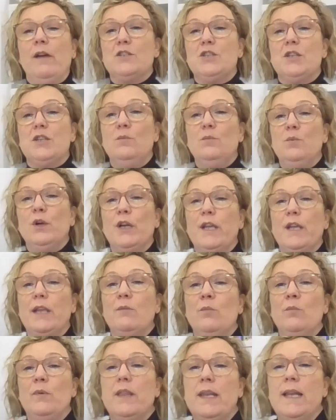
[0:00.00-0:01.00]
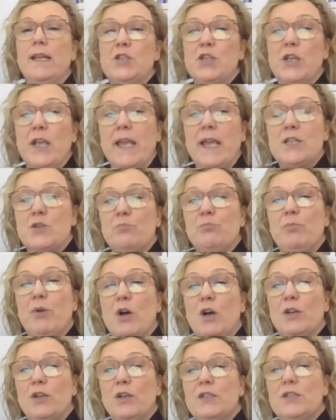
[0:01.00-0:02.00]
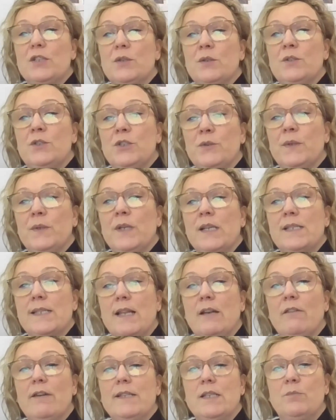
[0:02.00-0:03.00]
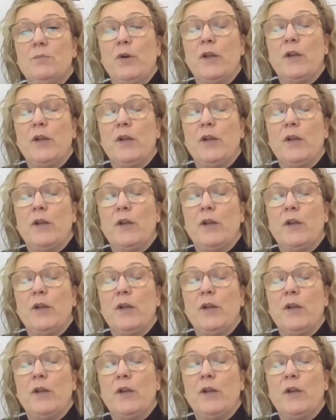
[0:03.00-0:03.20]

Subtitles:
actually working with an education partner to do an accelerated